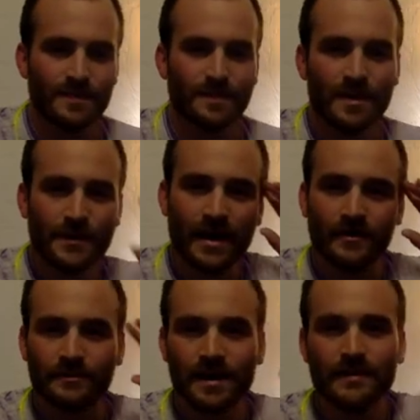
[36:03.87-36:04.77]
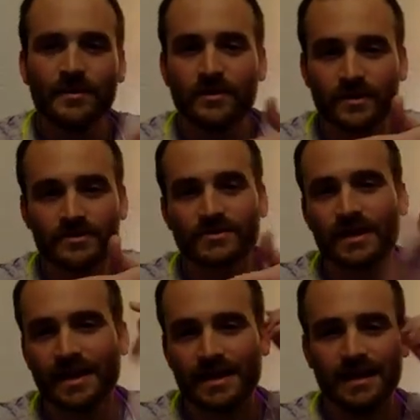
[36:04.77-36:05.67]
maybe you could
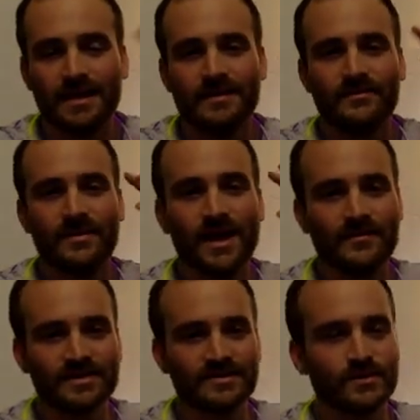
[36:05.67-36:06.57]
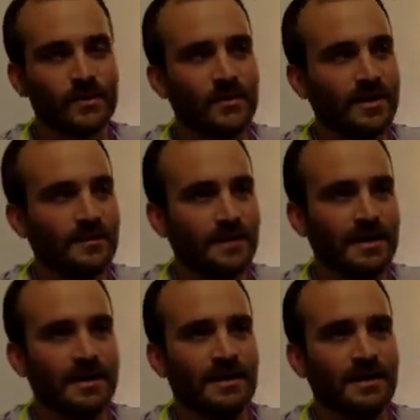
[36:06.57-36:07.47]
try, Kate, if you have a story in
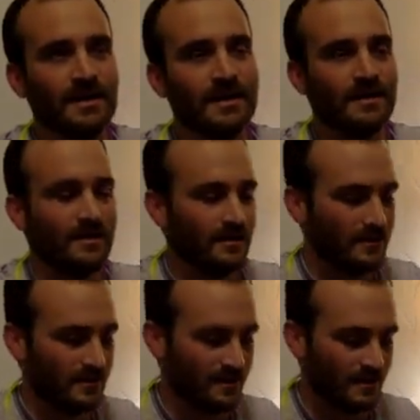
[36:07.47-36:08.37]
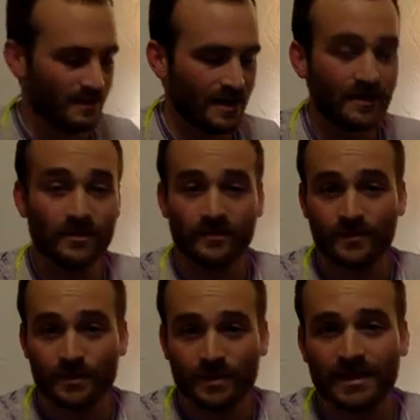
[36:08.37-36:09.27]
mind. I don't know if
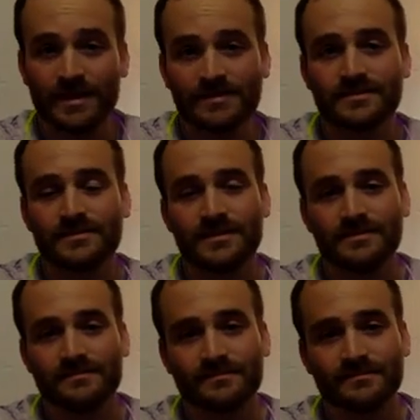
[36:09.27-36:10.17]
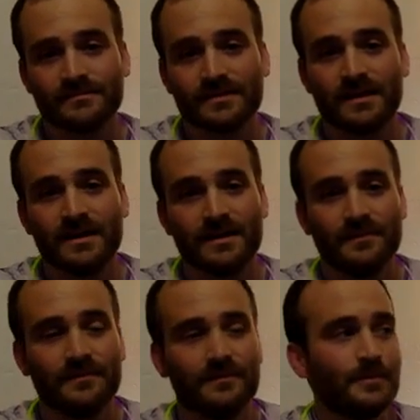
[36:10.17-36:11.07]
you play an instrument,
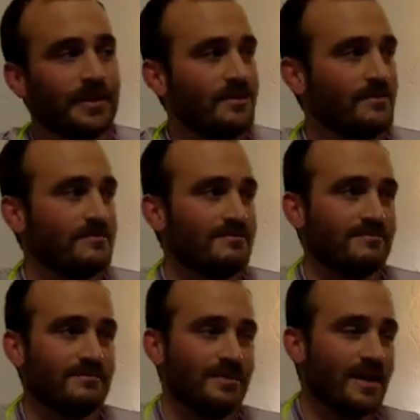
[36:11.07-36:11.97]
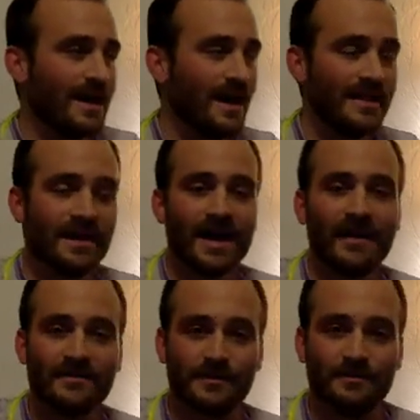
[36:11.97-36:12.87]
but you kind of, I think,
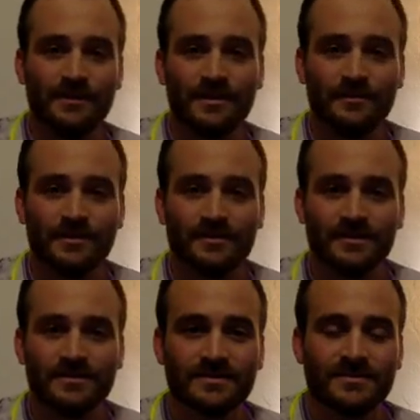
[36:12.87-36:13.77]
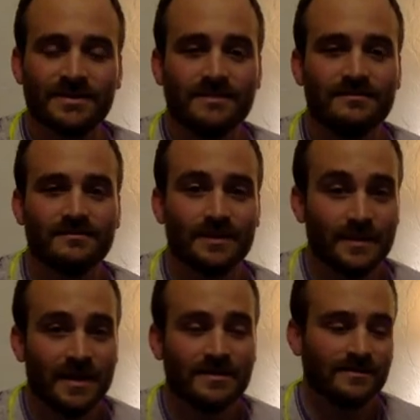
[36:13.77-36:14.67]
have to be with your instrument. In
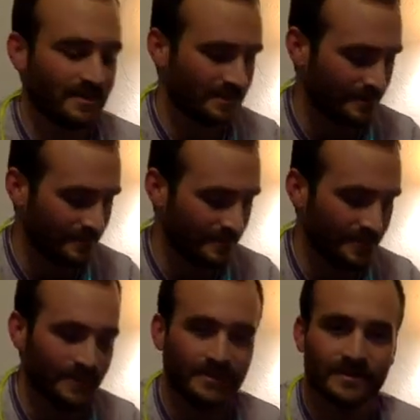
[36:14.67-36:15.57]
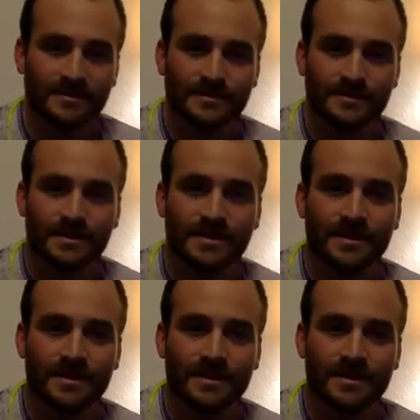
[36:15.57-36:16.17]
my experience, you have to be with your instrument.